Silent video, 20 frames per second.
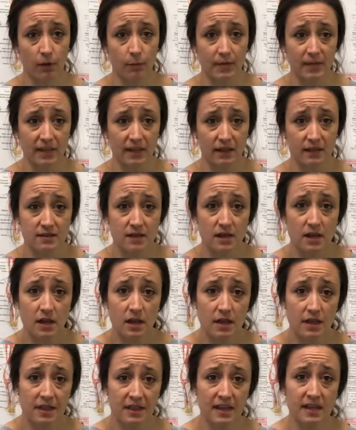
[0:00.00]
because
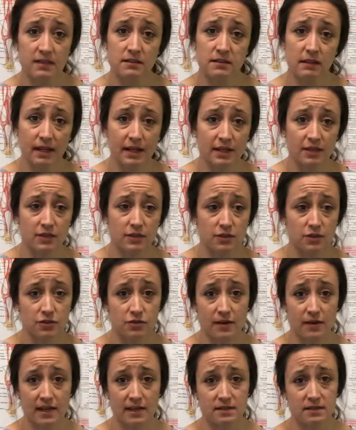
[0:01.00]
things like
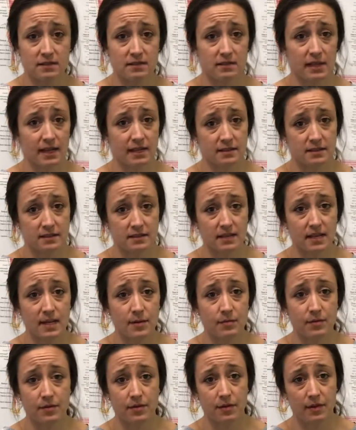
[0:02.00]
stress and sleep
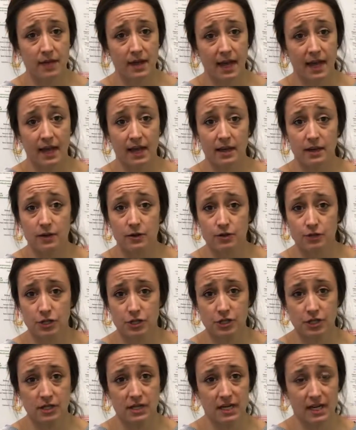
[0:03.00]
and
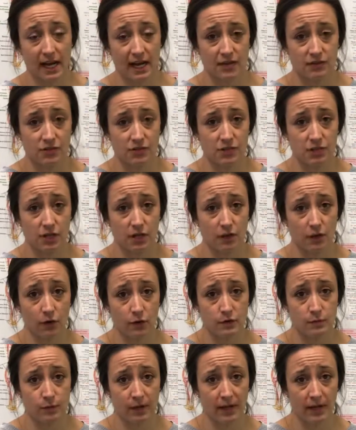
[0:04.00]
nutrition and hydration, those
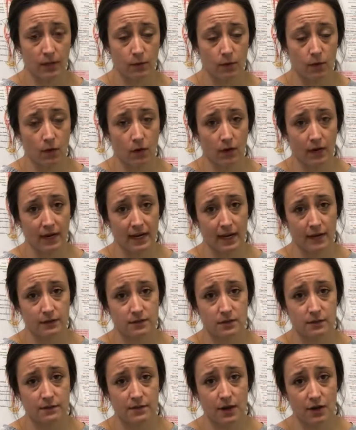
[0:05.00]
play a role in how
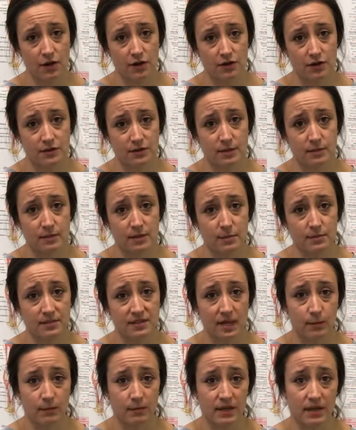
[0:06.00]
severe your symptoms
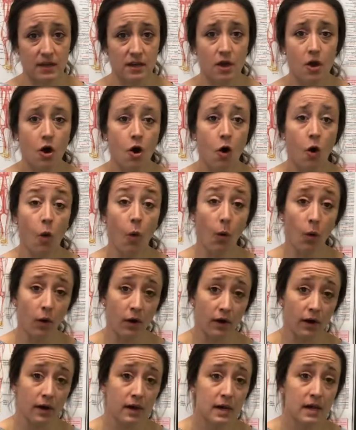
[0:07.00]
can be,
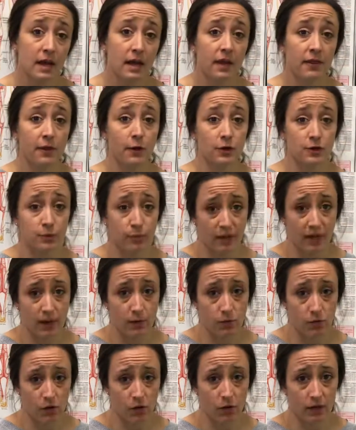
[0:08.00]
or those play a
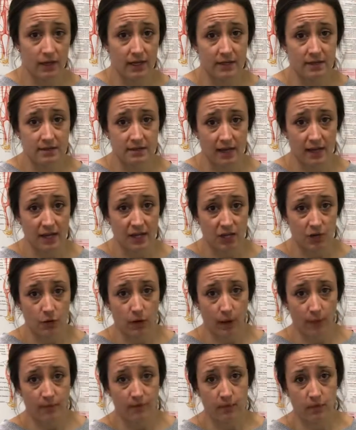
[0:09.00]
role in setting you
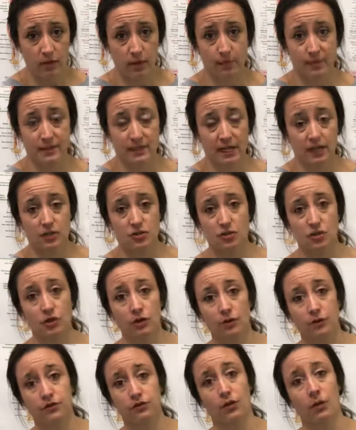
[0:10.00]
up for the
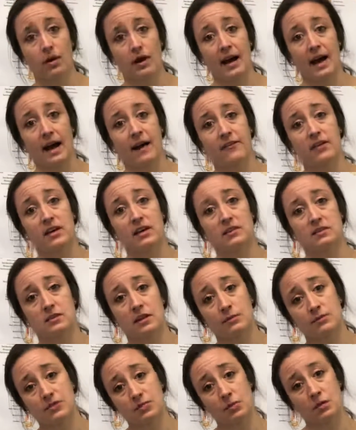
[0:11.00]
potential for having some
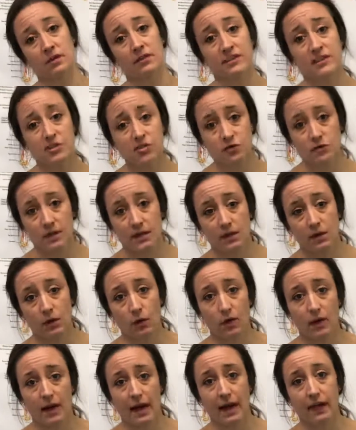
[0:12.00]
sort of injury or
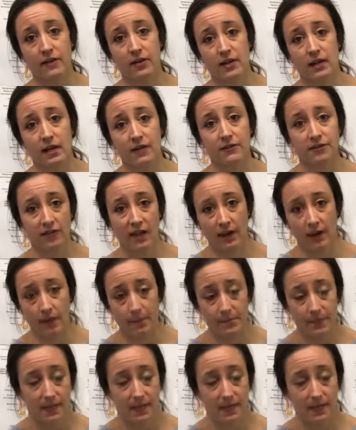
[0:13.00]
having a flare.